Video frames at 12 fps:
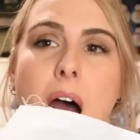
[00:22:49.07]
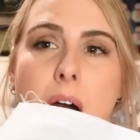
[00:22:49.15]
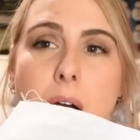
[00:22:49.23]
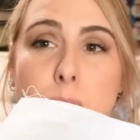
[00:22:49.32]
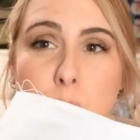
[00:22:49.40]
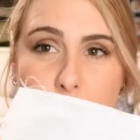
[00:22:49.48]

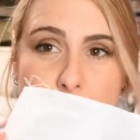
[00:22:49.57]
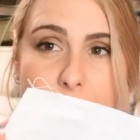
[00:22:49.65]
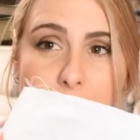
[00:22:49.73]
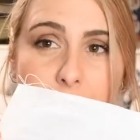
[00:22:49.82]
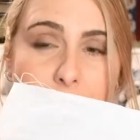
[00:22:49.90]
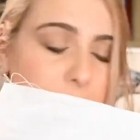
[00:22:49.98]
I would
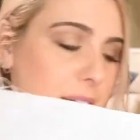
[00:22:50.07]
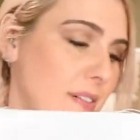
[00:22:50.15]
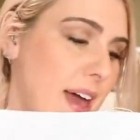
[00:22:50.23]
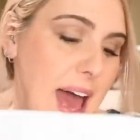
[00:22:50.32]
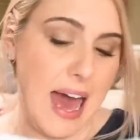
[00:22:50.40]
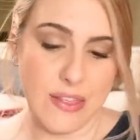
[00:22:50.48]
have
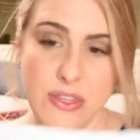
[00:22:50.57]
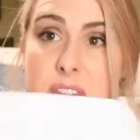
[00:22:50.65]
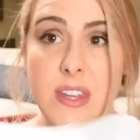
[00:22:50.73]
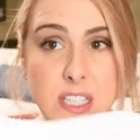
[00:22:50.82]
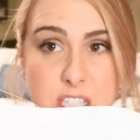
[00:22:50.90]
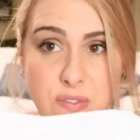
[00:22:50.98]
had
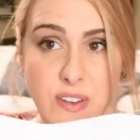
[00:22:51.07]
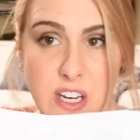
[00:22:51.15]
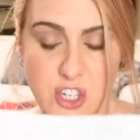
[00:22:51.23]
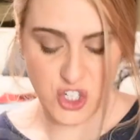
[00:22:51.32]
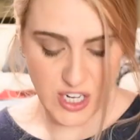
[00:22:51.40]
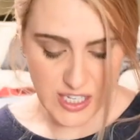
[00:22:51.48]
this
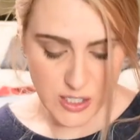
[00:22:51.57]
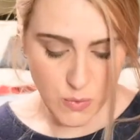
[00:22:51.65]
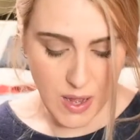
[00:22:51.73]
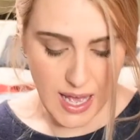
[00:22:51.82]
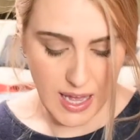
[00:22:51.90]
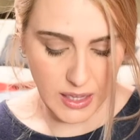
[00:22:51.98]
finished as
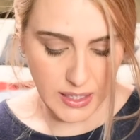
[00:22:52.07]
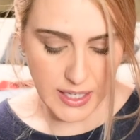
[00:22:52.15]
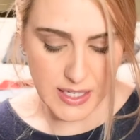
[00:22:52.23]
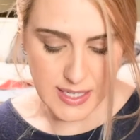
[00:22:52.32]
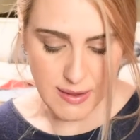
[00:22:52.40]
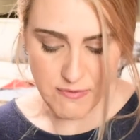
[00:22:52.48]
well,
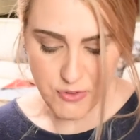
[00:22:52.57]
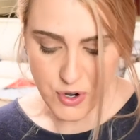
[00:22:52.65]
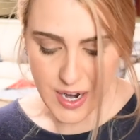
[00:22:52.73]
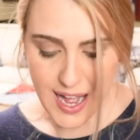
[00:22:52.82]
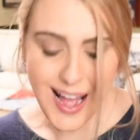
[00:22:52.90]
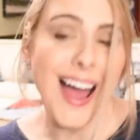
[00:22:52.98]
except
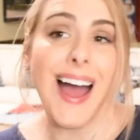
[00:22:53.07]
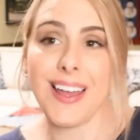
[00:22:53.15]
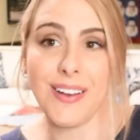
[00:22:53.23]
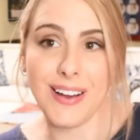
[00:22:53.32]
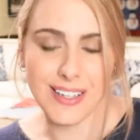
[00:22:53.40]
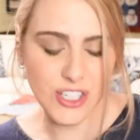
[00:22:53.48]
for I
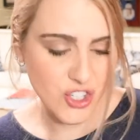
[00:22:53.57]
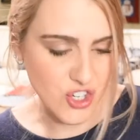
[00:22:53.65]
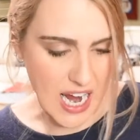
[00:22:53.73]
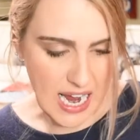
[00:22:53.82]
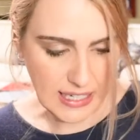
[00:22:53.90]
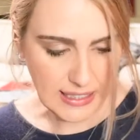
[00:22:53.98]
got
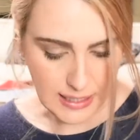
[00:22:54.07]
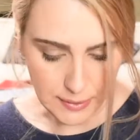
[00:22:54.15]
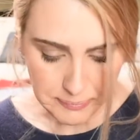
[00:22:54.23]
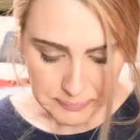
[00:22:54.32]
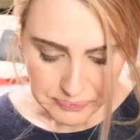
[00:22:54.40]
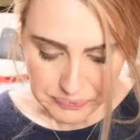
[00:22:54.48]
distracted.
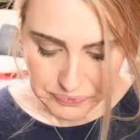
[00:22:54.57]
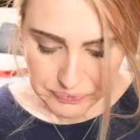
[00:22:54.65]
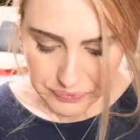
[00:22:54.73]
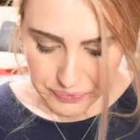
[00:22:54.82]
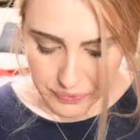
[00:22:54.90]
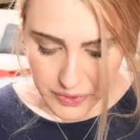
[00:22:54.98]

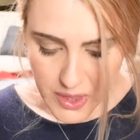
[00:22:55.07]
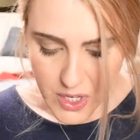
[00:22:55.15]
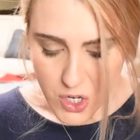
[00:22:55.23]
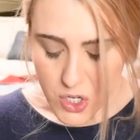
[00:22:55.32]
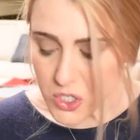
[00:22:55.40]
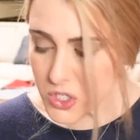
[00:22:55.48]

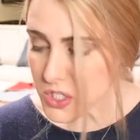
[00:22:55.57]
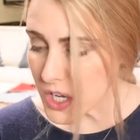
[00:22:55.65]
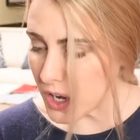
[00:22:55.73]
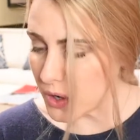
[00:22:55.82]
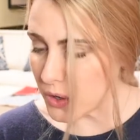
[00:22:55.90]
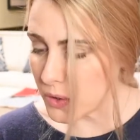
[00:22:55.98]

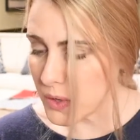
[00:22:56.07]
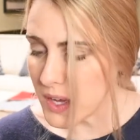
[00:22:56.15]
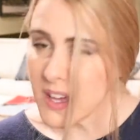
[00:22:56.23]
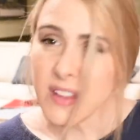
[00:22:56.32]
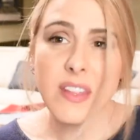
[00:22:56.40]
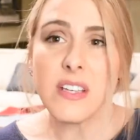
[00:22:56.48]
So
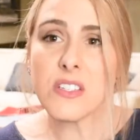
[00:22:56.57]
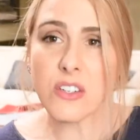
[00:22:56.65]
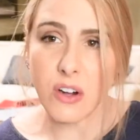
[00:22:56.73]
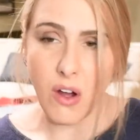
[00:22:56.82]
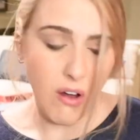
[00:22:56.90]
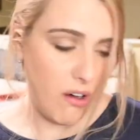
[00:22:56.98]
these
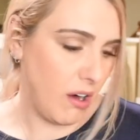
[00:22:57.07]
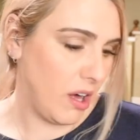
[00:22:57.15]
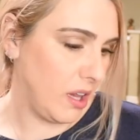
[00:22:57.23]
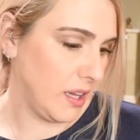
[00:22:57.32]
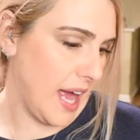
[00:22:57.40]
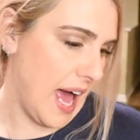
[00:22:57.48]
are
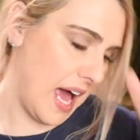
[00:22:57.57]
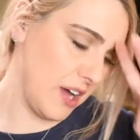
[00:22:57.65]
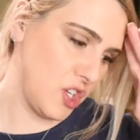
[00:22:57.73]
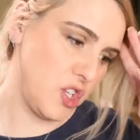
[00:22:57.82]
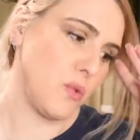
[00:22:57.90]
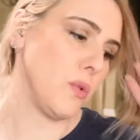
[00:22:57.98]
all
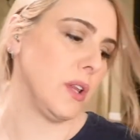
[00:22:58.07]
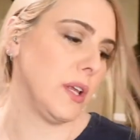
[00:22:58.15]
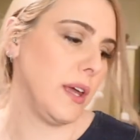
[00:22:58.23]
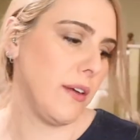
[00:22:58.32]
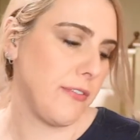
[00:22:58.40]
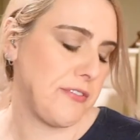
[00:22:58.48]

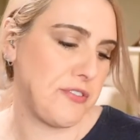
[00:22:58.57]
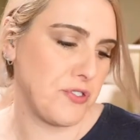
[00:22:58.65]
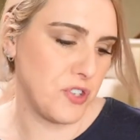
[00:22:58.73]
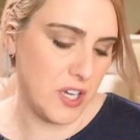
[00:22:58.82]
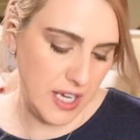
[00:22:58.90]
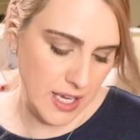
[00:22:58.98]
actually
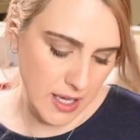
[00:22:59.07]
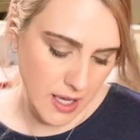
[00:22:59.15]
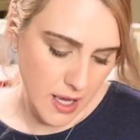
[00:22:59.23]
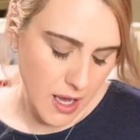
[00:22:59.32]
free